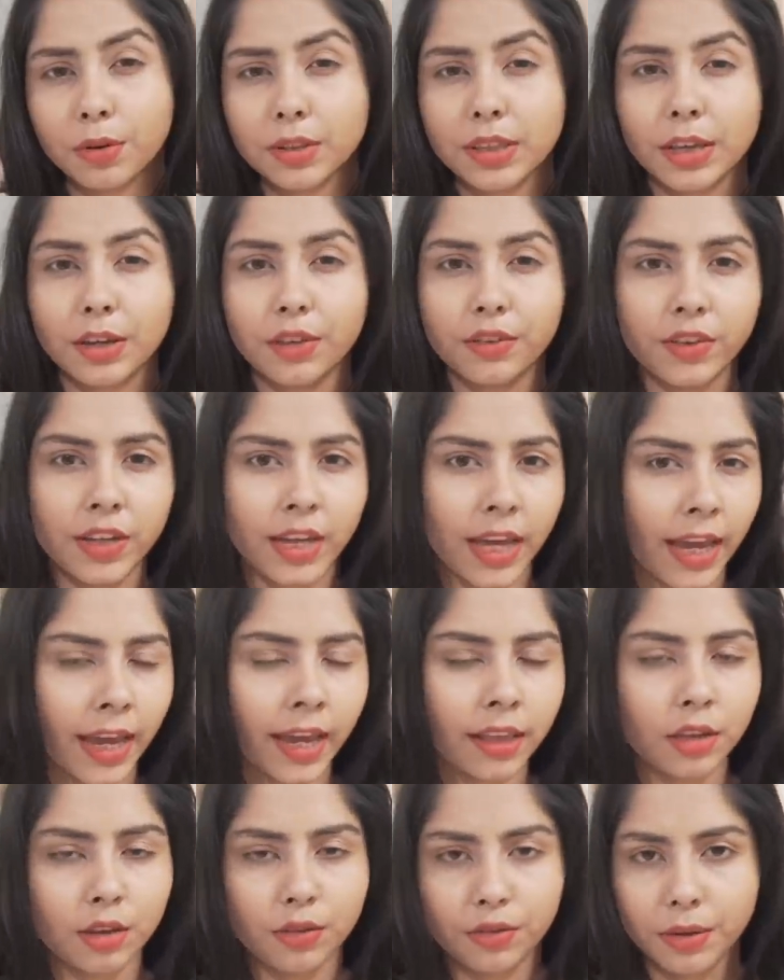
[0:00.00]
UVA
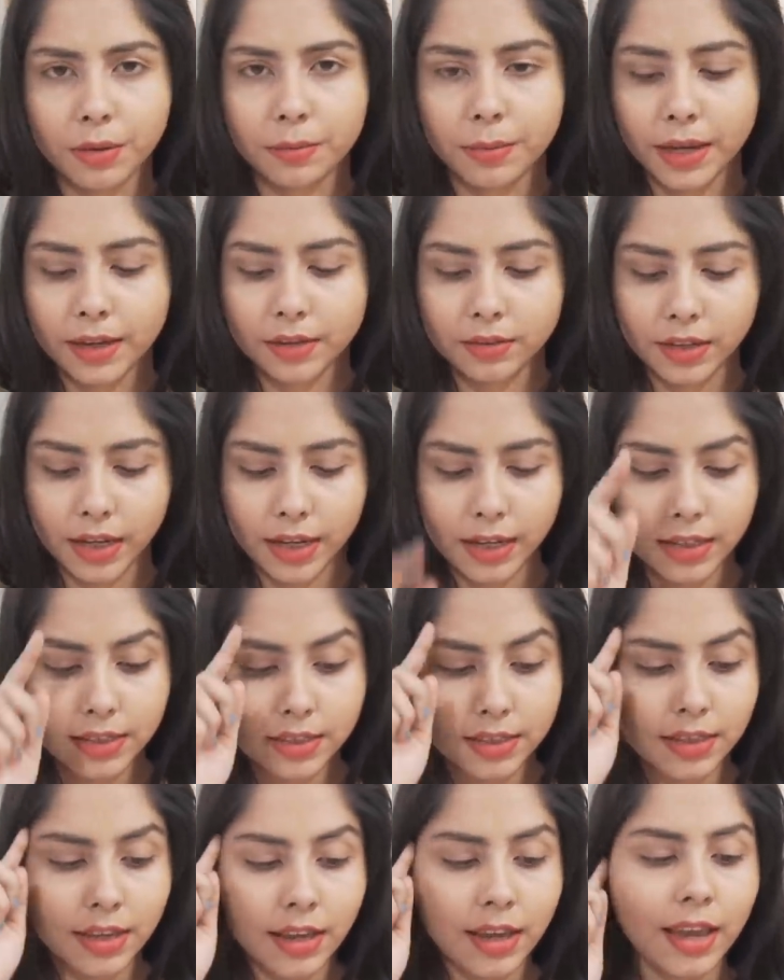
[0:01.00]
and UVB
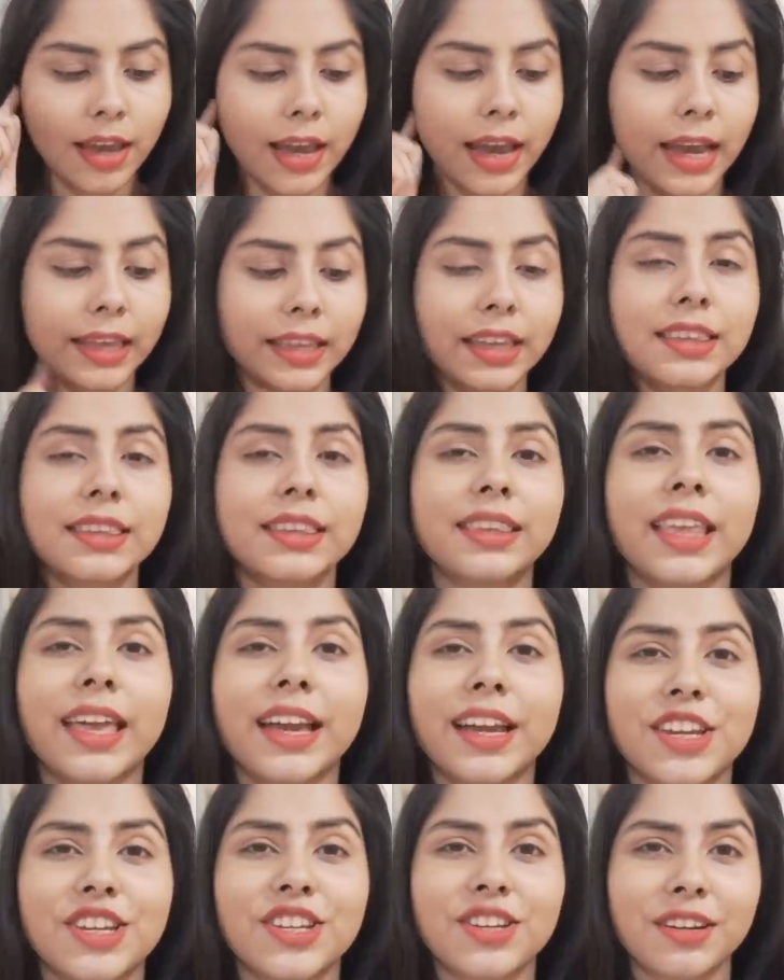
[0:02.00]
rays. And the
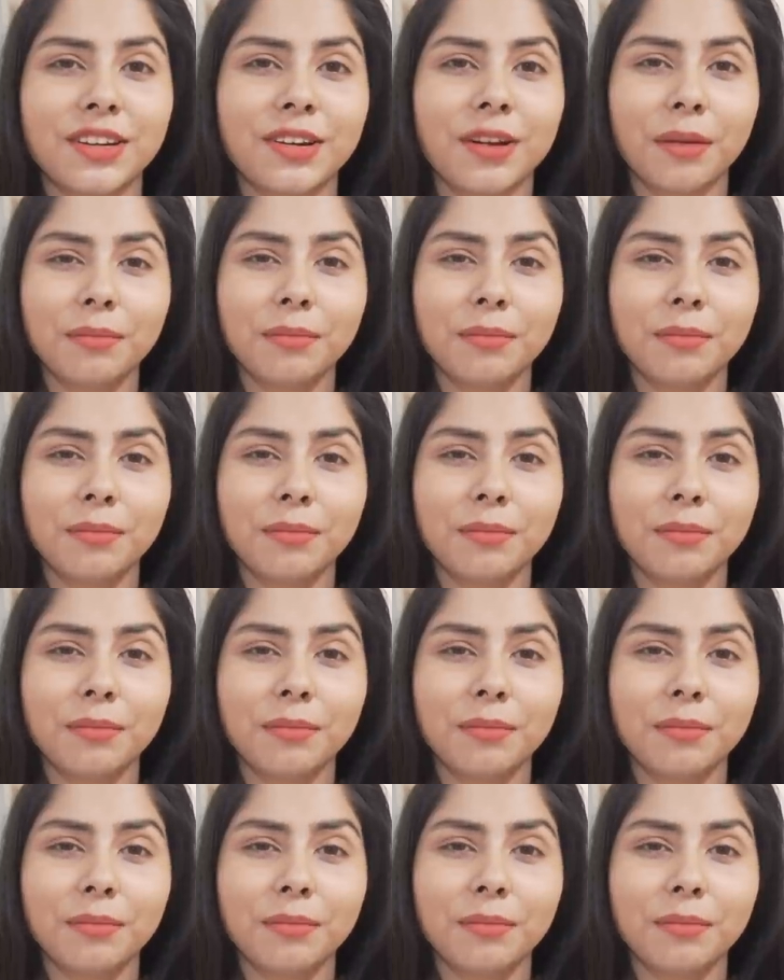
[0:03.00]
texture of